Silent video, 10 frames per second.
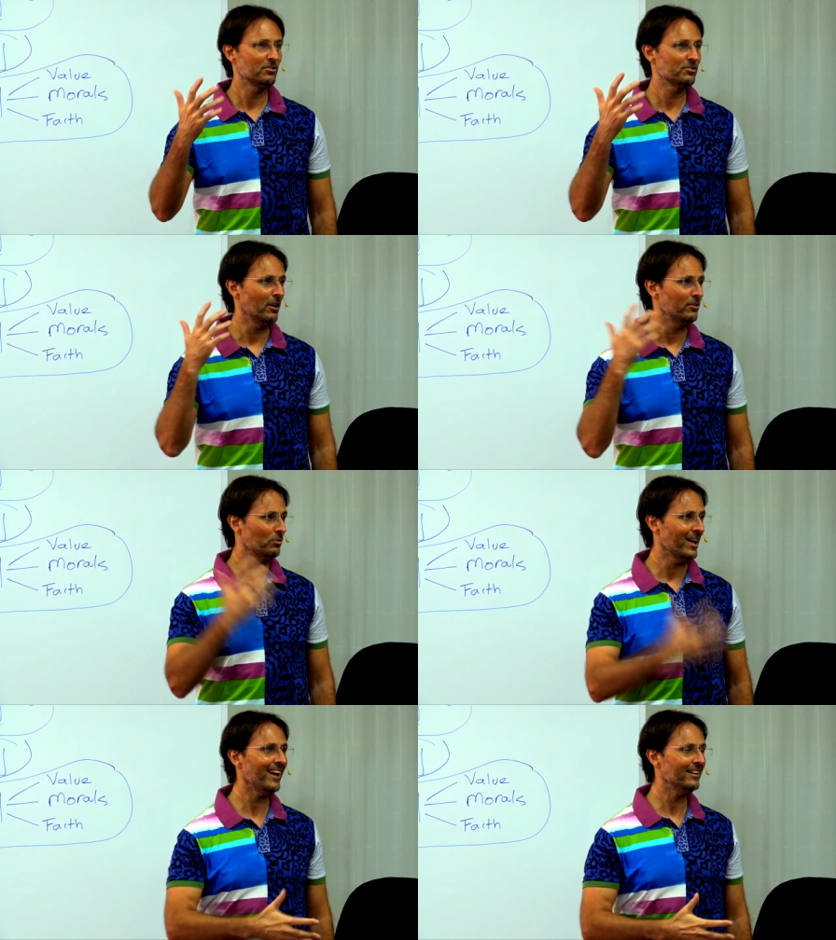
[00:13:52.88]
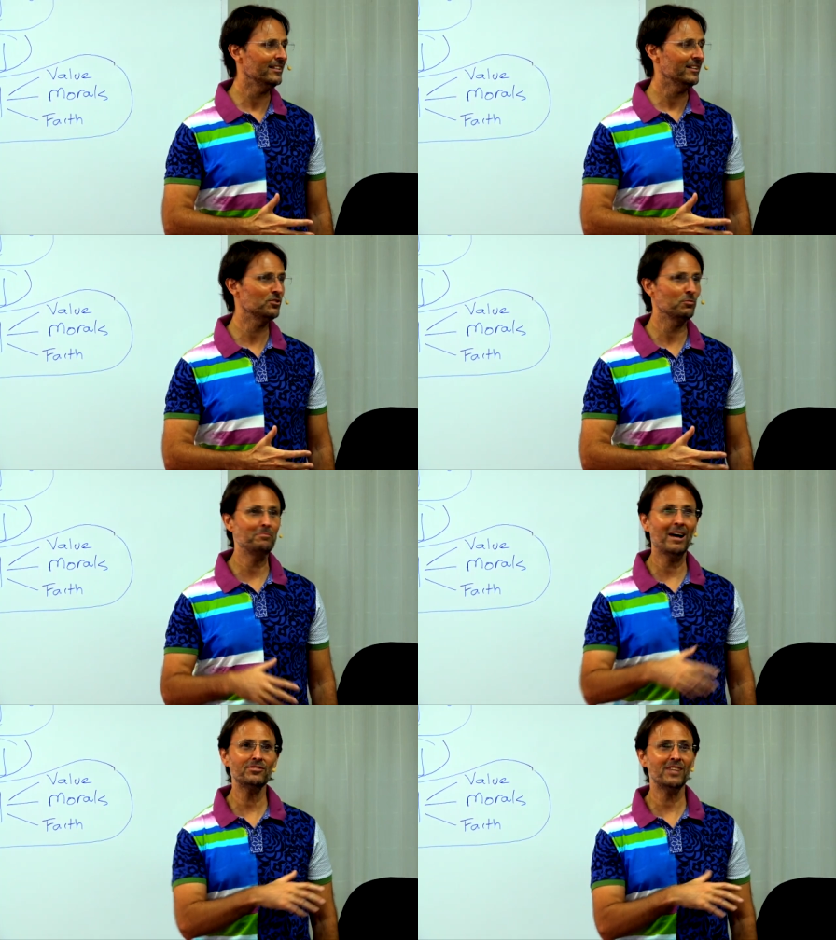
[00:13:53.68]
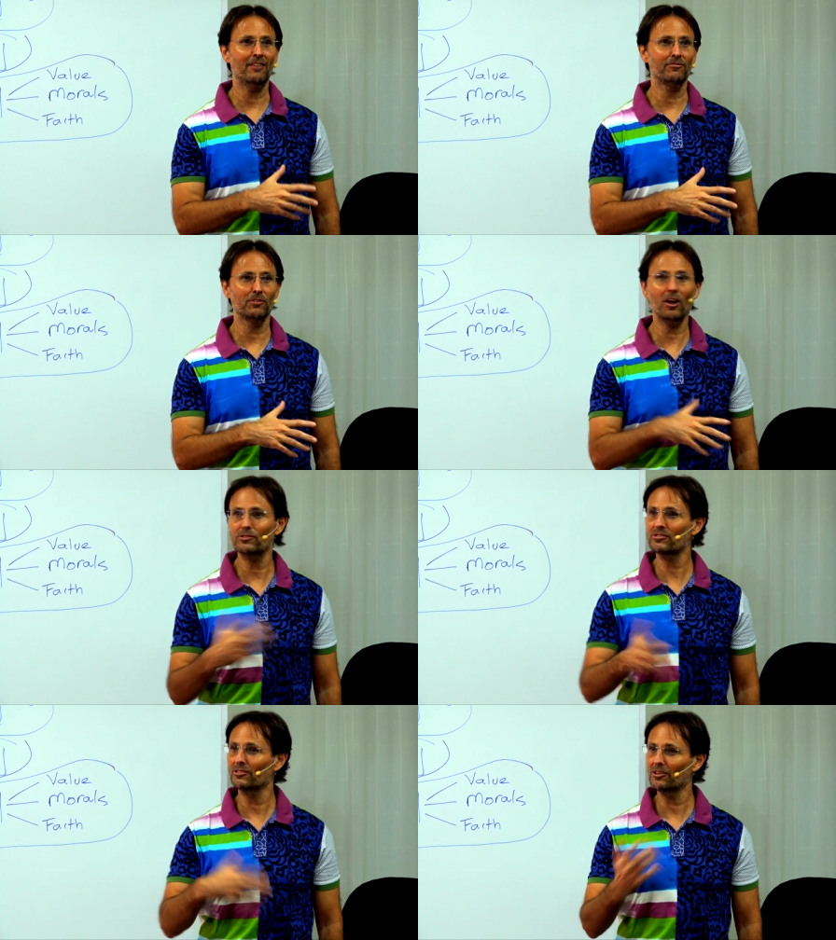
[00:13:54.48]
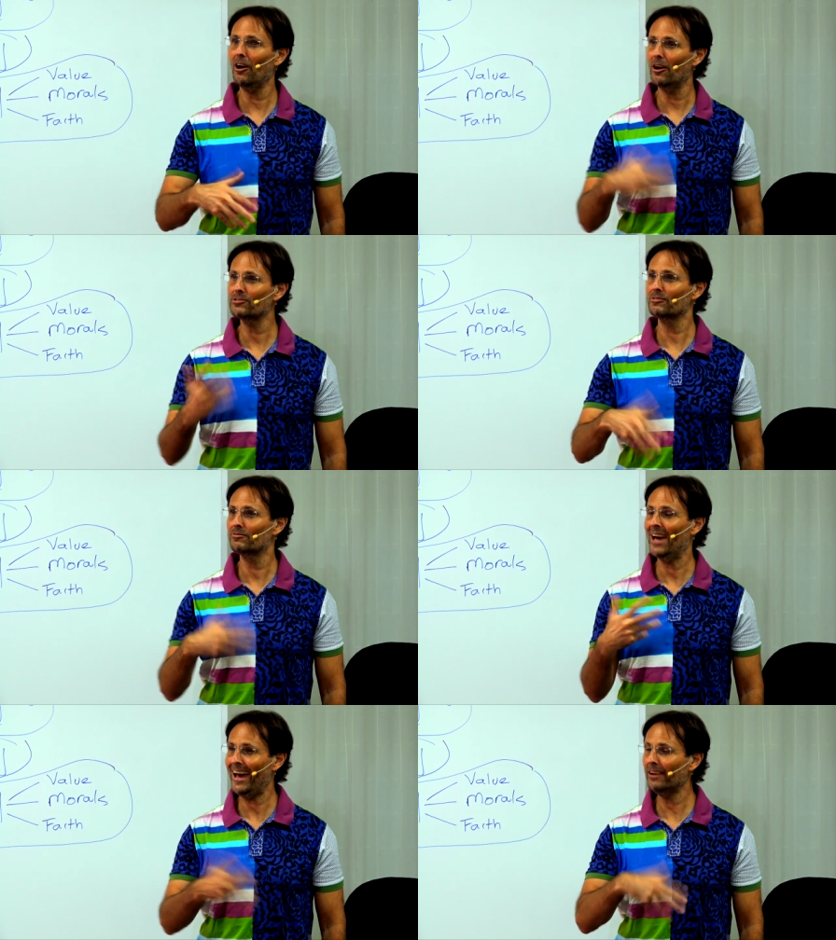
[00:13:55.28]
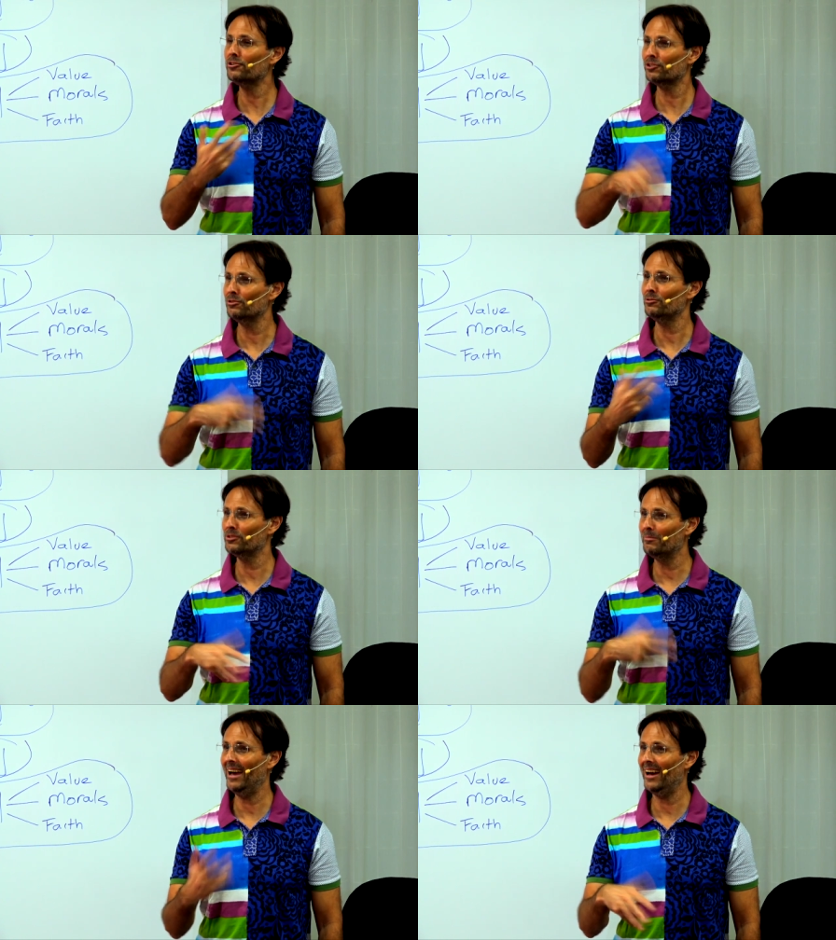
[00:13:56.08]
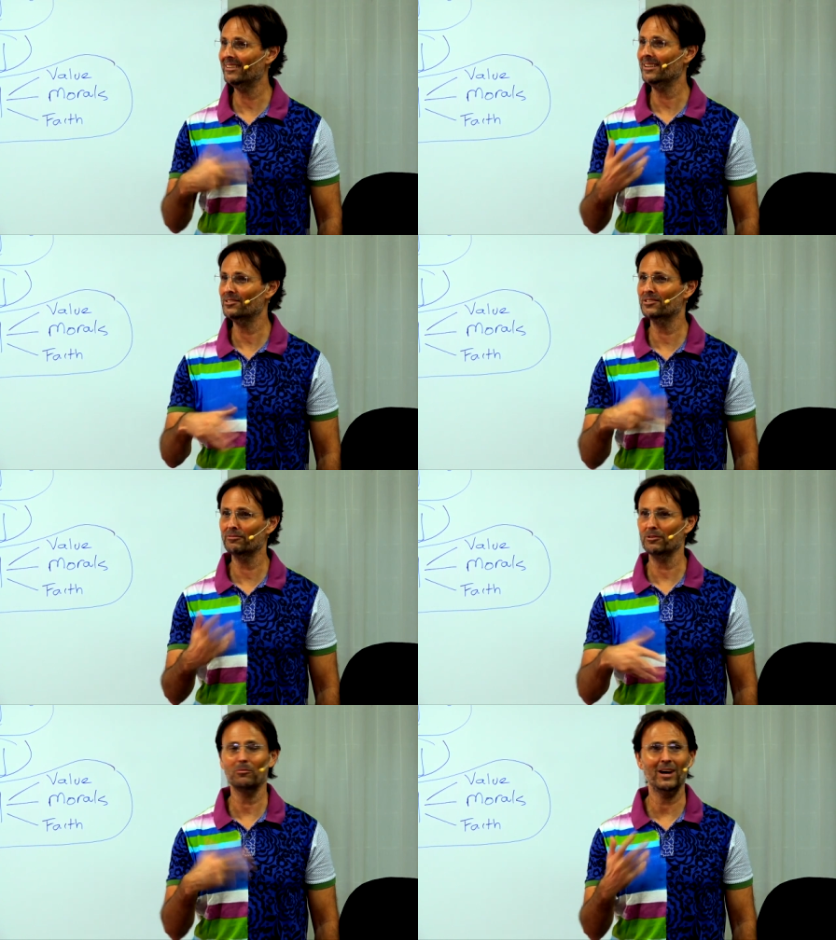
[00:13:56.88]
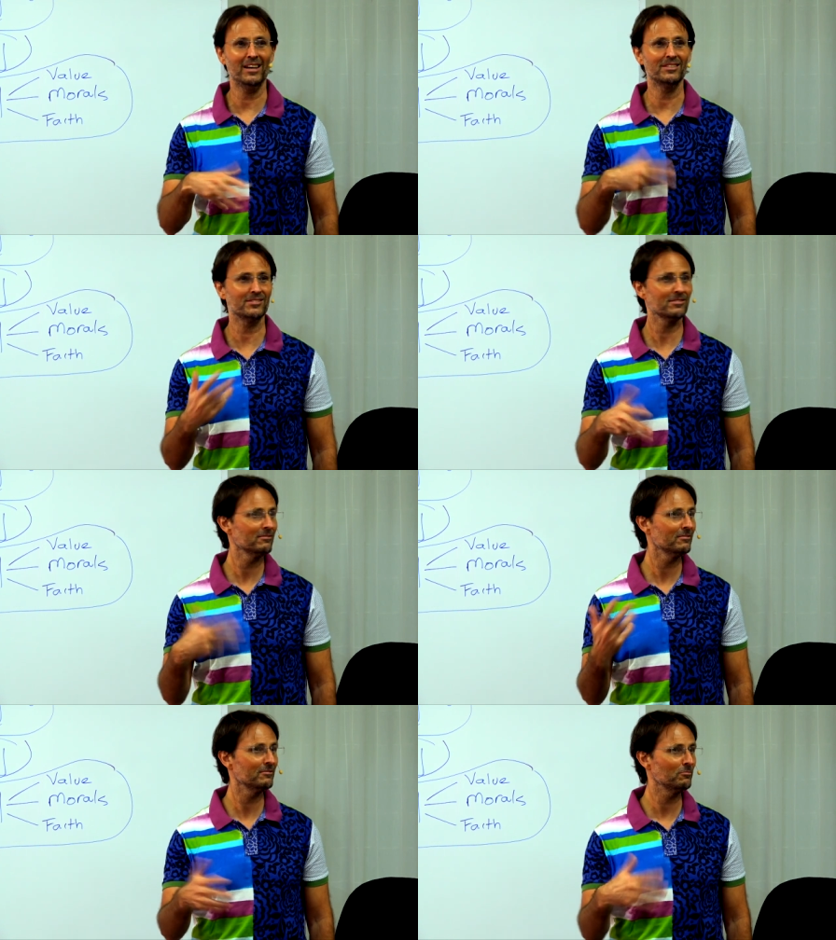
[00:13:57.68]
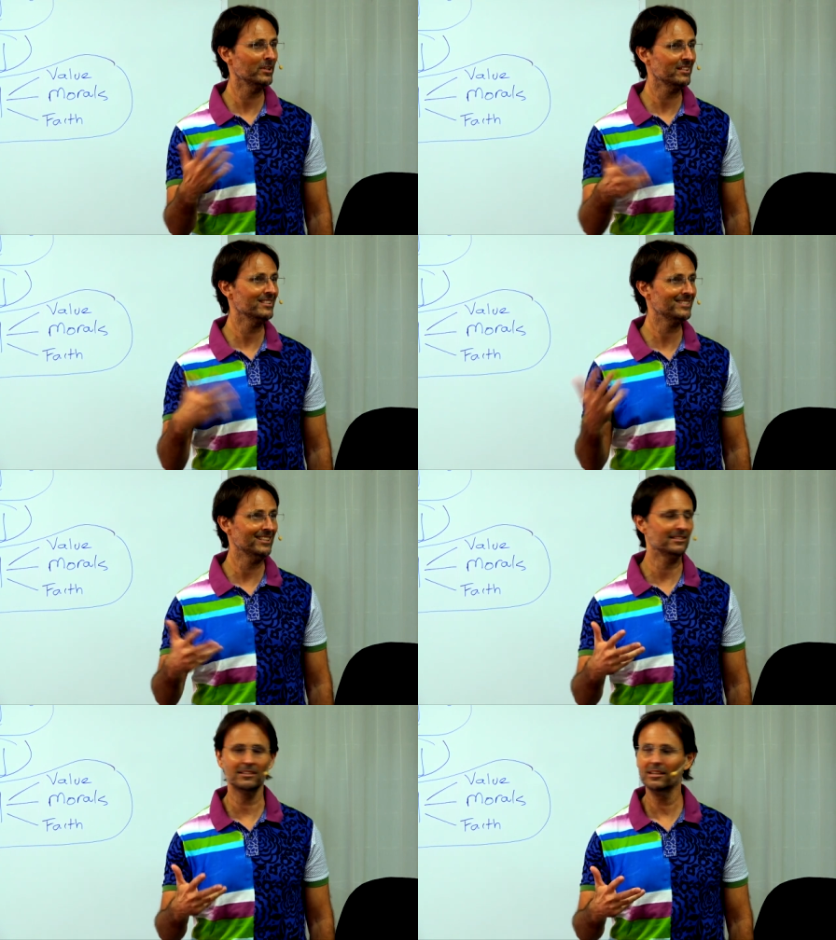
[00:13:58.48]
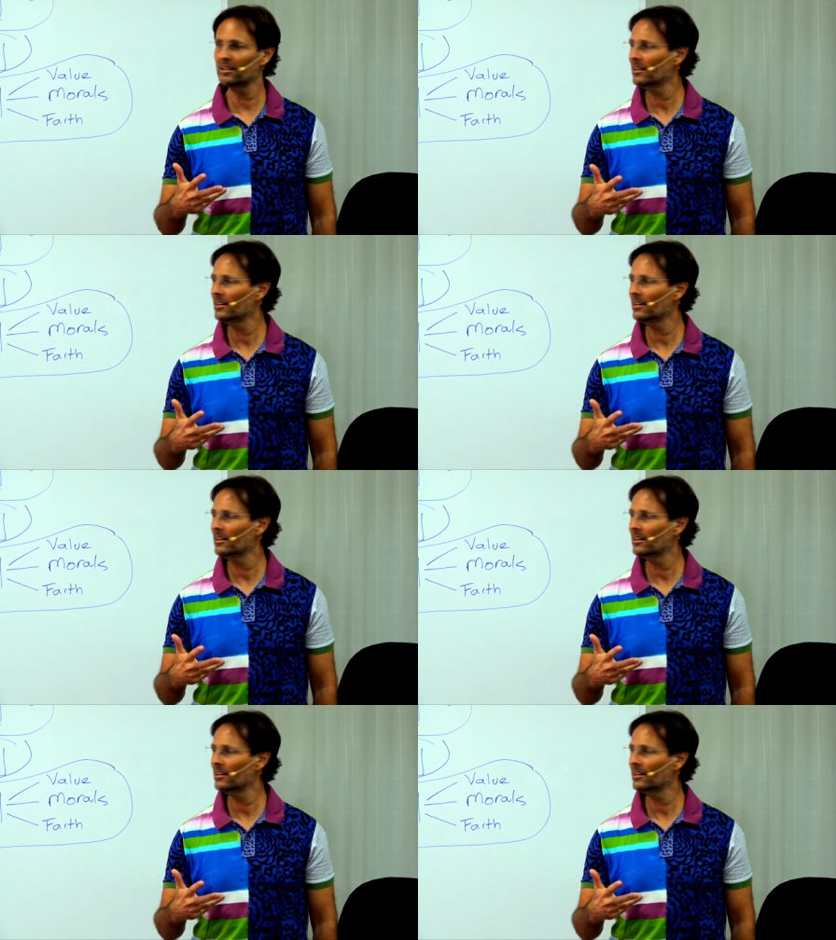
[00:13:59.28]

So the reality is we must have lots and lots of attitudes about these different ways we can sin.